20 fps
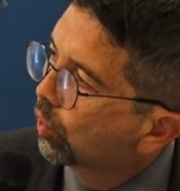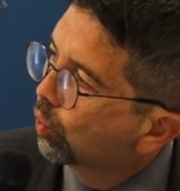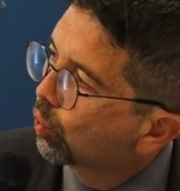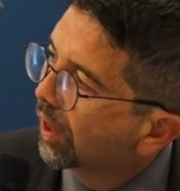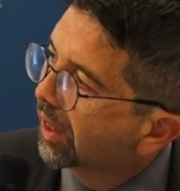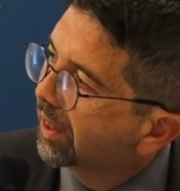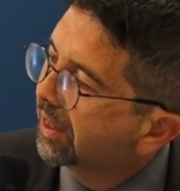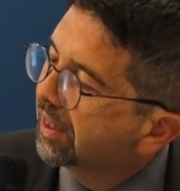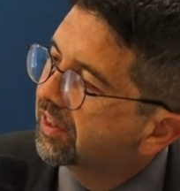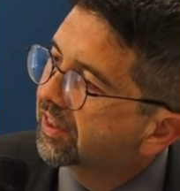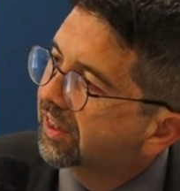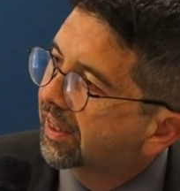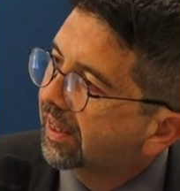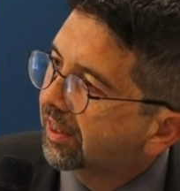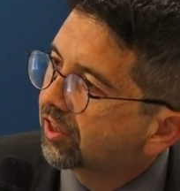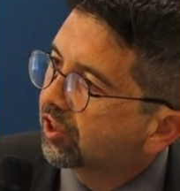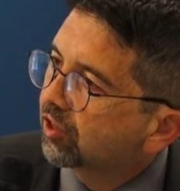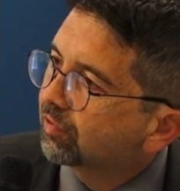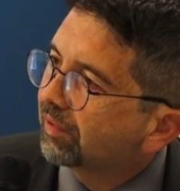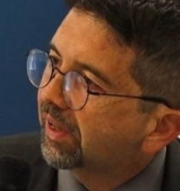One is
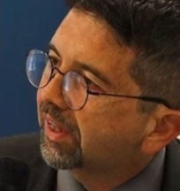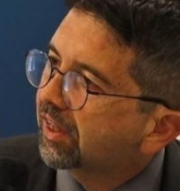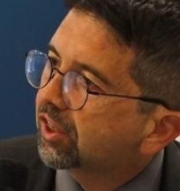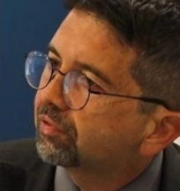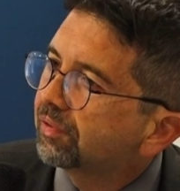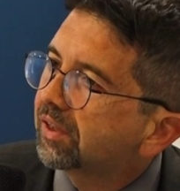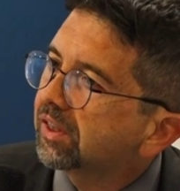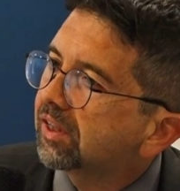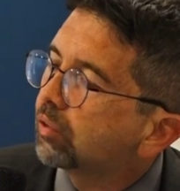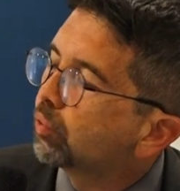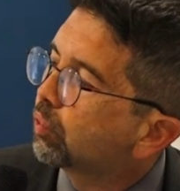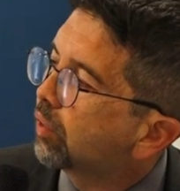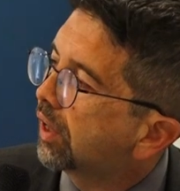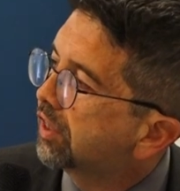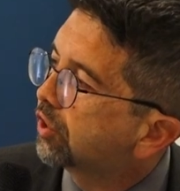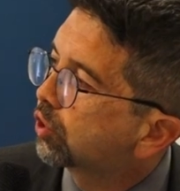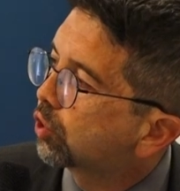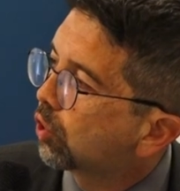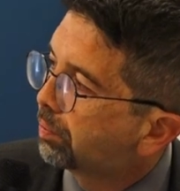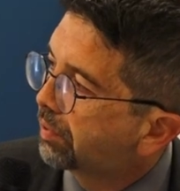crisis management and
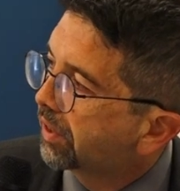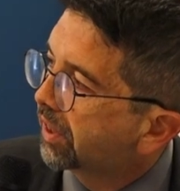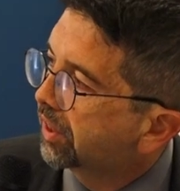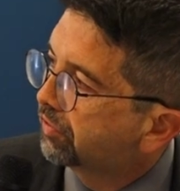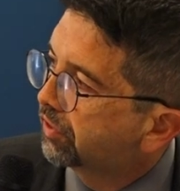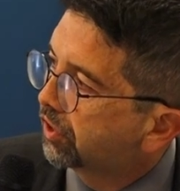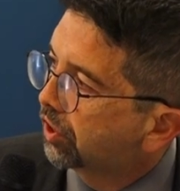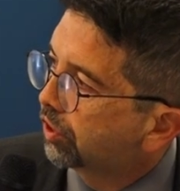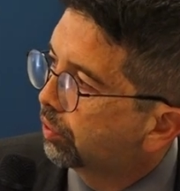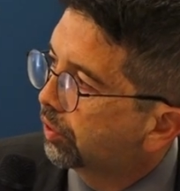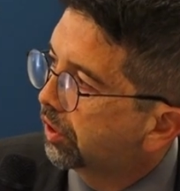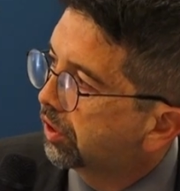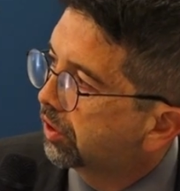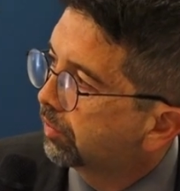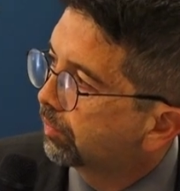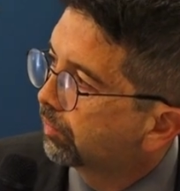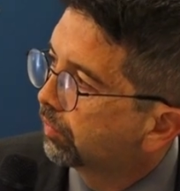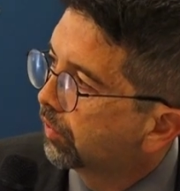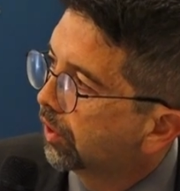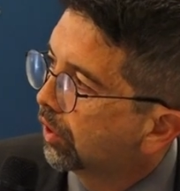one is cooperative security.